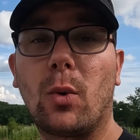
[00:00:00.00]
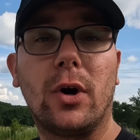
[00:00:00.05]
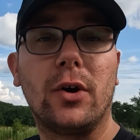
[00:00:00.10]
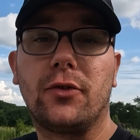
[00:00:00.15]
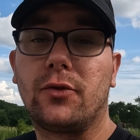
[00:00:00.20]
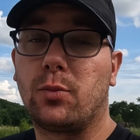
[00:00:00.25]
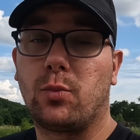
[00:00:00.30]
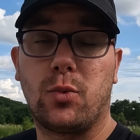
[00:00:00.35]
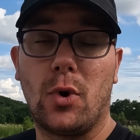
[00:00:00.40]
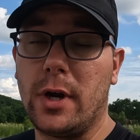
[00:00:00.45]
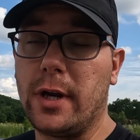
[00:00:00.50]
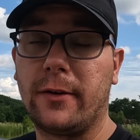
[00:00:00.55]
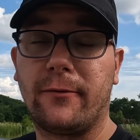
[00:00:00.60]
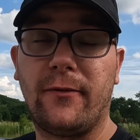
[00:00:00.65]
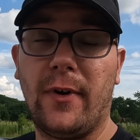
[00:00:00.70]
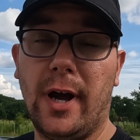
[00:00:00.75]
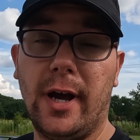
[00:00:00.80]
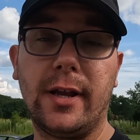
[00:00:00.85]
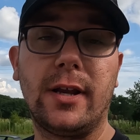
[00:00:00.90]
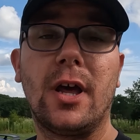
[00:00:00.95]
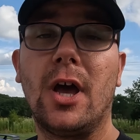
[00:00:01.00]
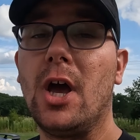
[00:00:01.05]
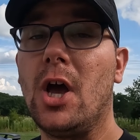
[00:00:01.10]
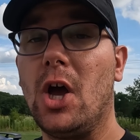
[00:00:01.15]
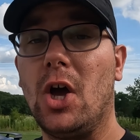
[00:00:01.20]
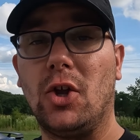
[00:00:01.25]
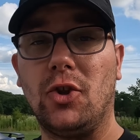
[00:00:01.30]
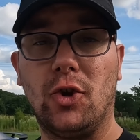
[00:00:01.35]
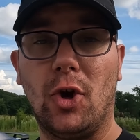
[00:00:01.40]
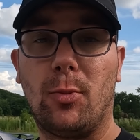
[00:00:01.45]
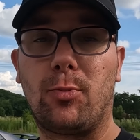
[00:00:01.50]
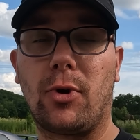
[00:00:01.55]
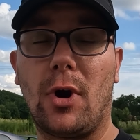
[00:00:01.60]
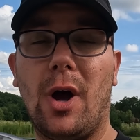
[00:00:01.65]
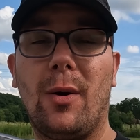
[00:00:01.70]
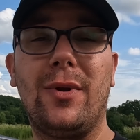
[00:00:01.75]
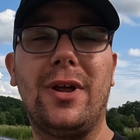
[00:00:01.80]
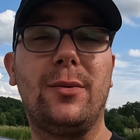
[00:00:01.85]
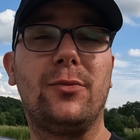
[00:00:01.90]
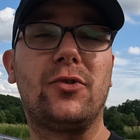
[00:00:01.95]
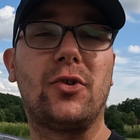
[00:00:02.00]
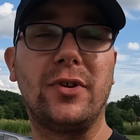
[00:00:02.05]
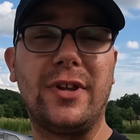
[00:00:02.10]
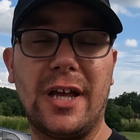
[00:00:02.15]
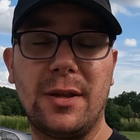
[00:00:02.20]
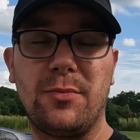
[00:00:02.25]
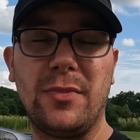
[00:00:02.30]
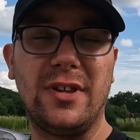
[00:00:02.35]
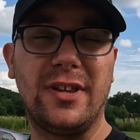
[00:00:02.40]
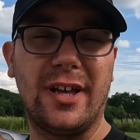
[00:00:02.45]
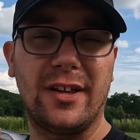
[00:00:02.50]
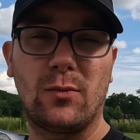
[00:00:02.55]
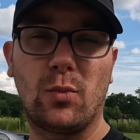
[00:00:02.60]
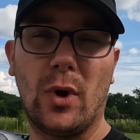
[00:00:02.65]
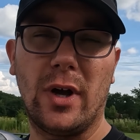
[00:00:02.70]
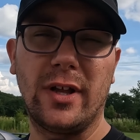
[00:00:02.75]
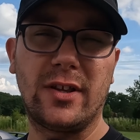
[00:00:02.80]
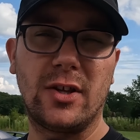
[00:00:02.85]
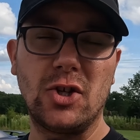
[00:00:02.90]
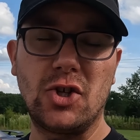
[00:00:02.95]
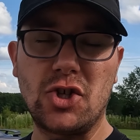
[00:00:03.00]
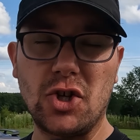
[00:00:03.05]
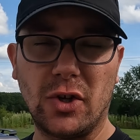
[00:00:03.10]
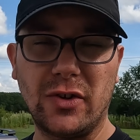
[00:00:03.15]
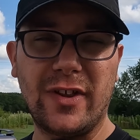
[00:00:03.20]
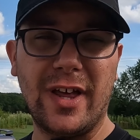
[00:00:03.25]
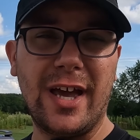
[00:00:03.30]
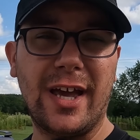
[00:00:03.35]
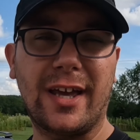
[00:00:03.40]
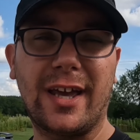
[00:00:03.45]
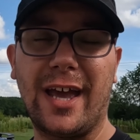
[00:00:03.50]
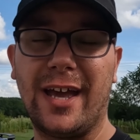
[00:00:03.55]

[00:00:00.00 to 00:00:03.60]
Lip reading: was running fine, no problem. So that means that what Geotech